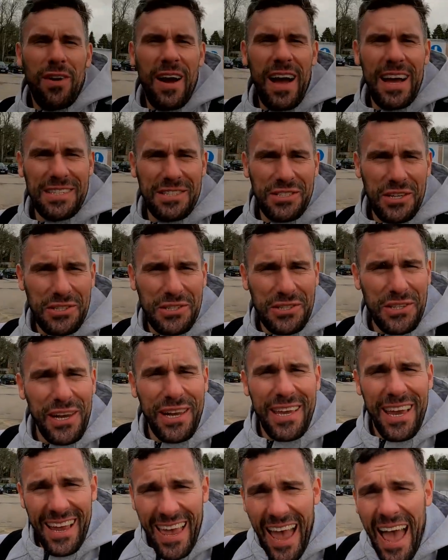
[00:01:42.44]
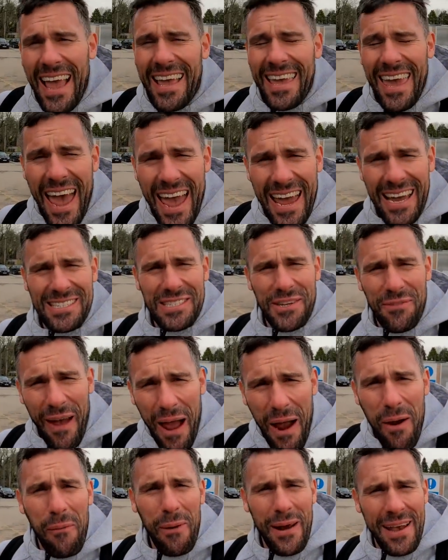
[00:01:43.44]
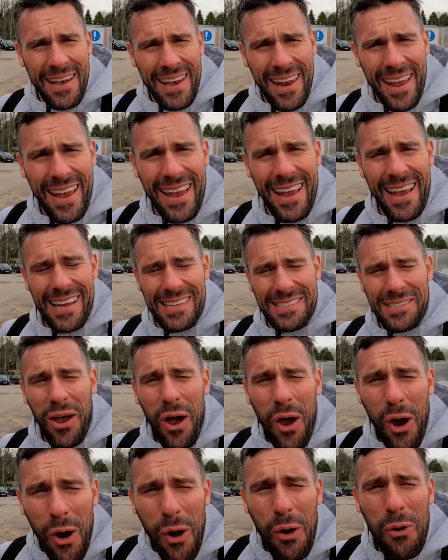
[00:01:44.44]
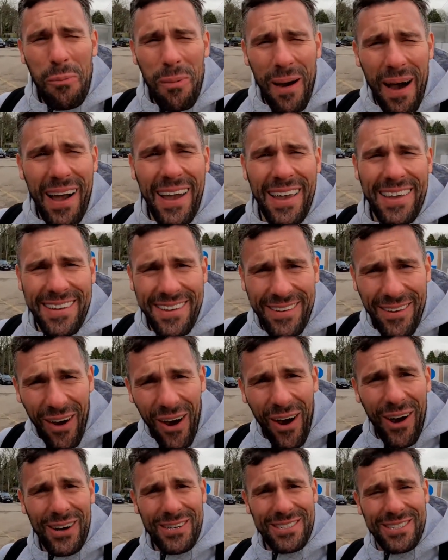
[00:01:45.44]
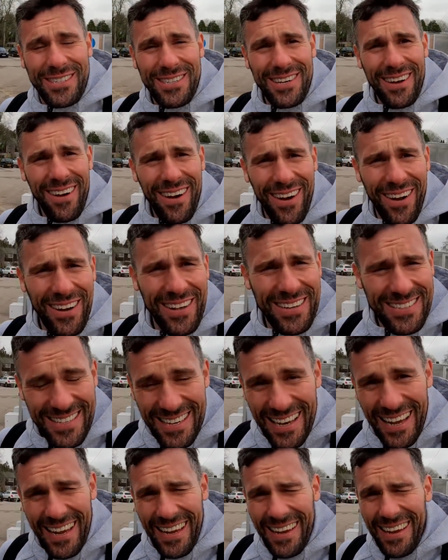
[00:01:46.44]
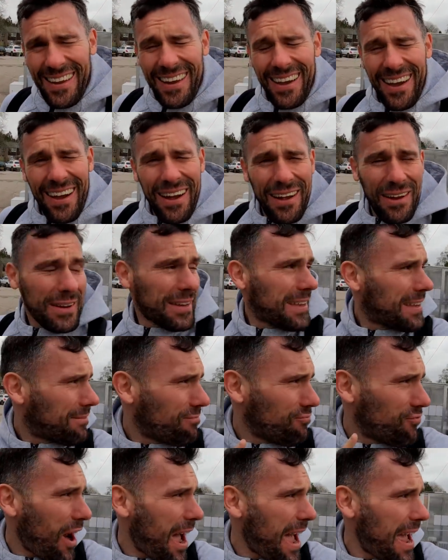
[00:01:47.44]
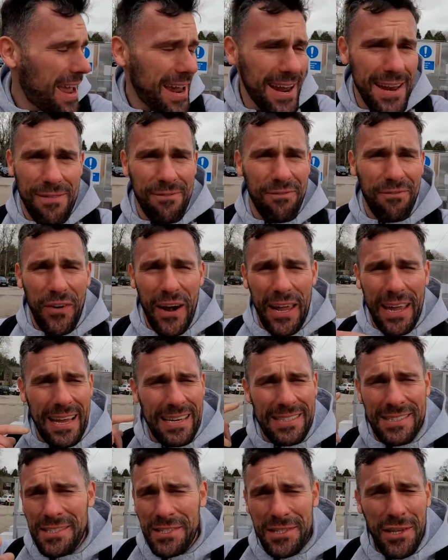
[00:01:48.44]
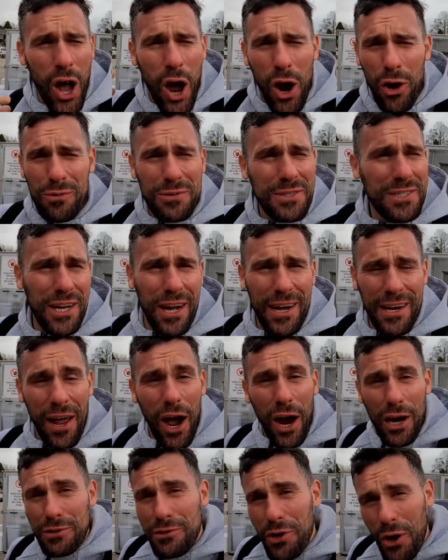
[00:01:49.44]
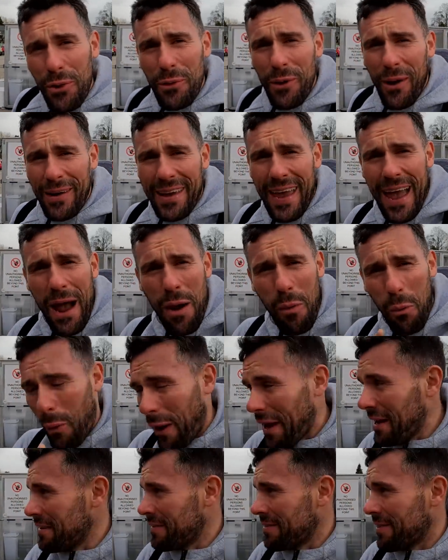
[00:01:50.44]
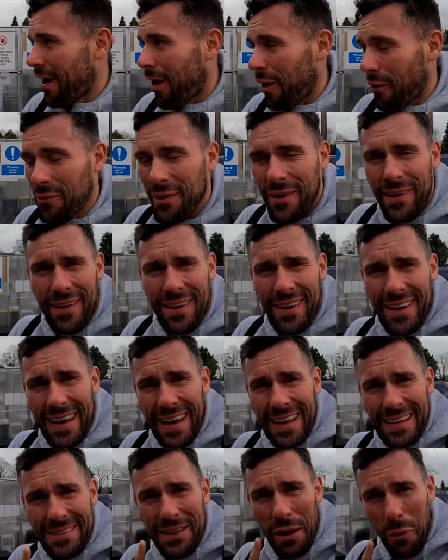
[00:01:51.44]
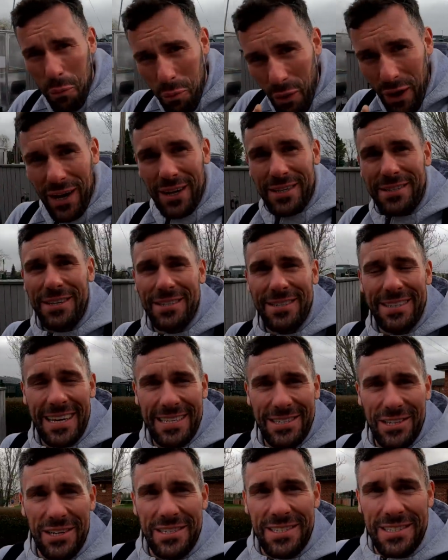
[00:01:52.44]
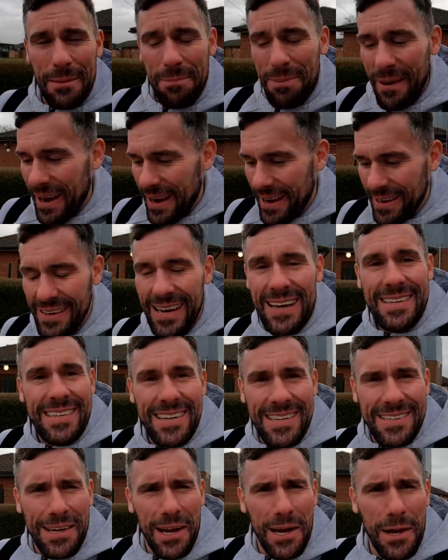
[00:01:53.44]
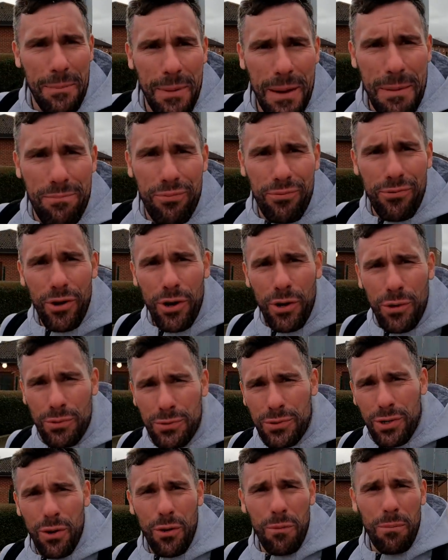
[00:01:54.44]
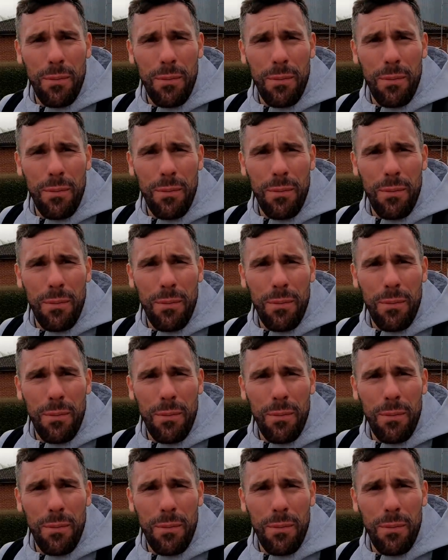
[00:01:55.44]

Right, just so you can get a gauge of how windy it is. Oh my gosh. Honestly, rain, frigging snow, sun, I do not care. Wind, though, is the worst conditions to play in. This is going to be brutal.